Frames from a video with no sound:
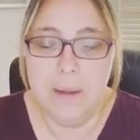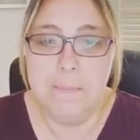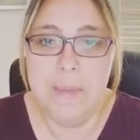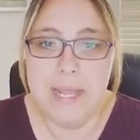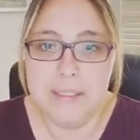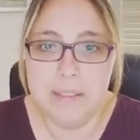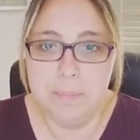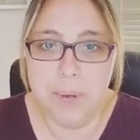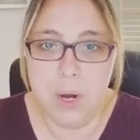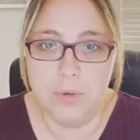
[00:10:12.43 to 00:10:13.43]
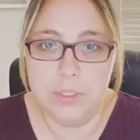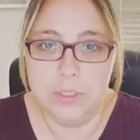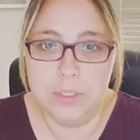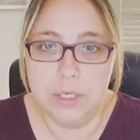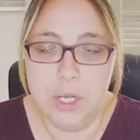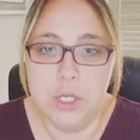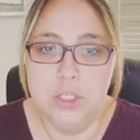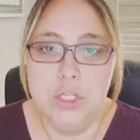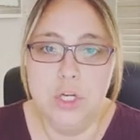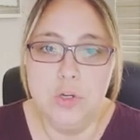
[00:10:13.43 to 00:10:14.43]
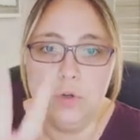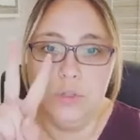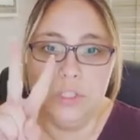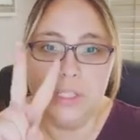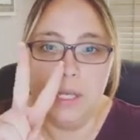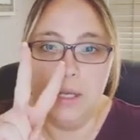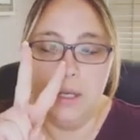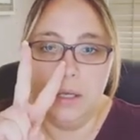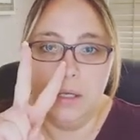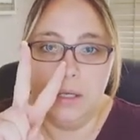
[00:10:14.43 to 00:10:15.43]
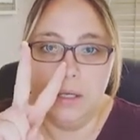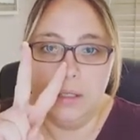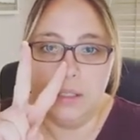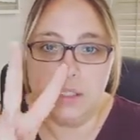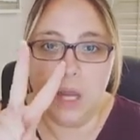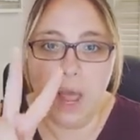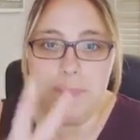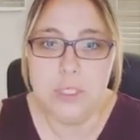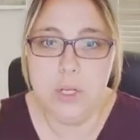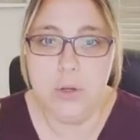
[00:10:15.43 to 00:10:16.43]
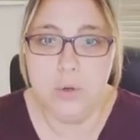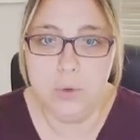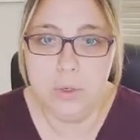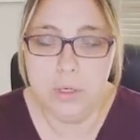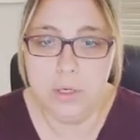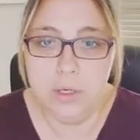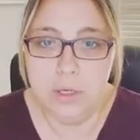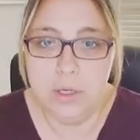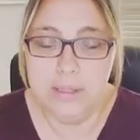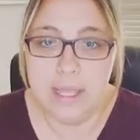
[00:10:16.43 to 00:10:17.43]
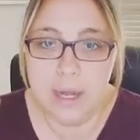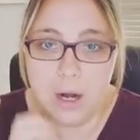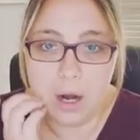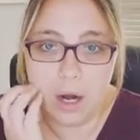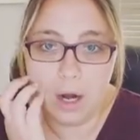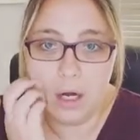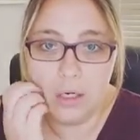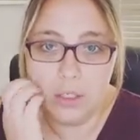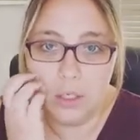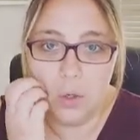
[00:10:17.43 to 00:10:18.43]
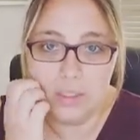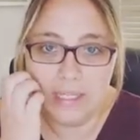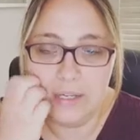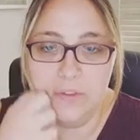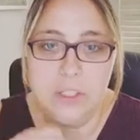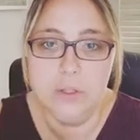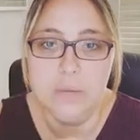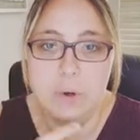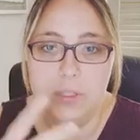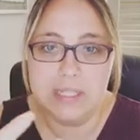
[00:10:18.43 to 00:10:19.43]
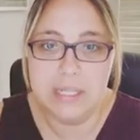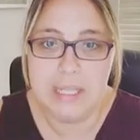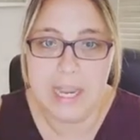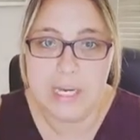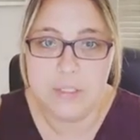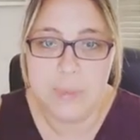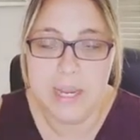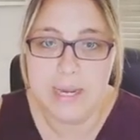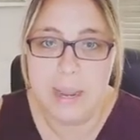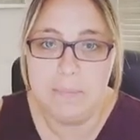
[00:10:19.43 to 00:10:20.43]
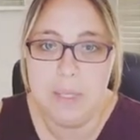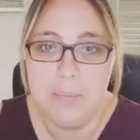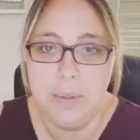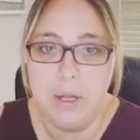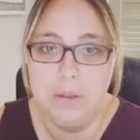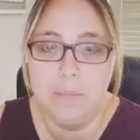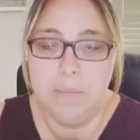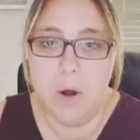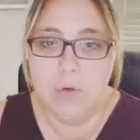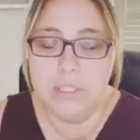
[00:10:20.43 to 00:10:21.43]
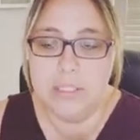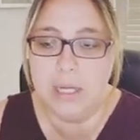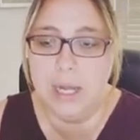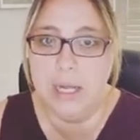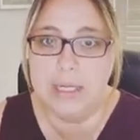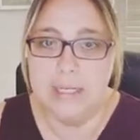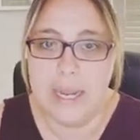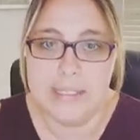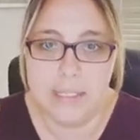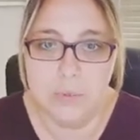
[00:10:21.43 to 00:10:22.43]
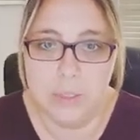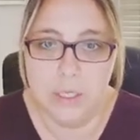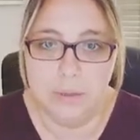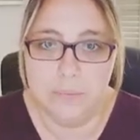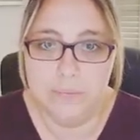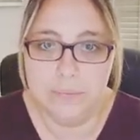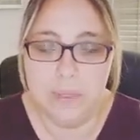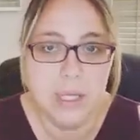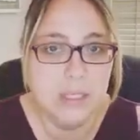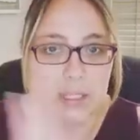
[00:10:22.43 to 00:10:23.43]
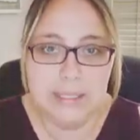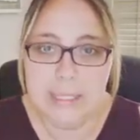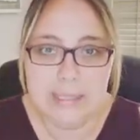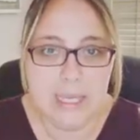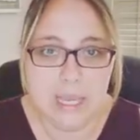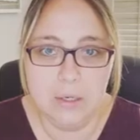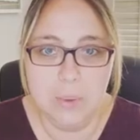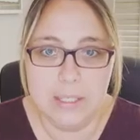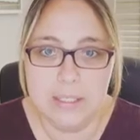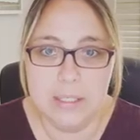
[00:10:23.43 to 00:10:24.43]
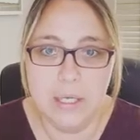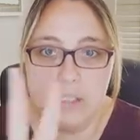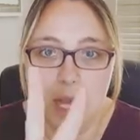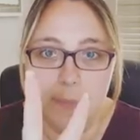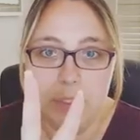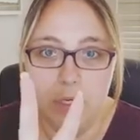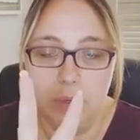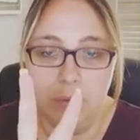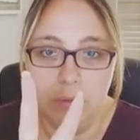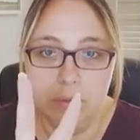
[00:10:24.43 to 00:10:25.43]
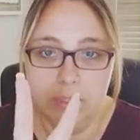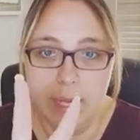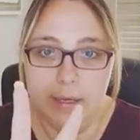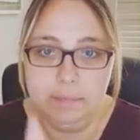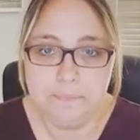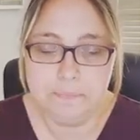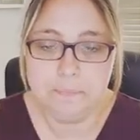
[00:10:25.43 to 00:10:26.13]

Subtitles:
Make some posts. Choose the top 2 that are, giving you the most engagement and people are the most connecting with you. Delete the other ones. Top 2, okay?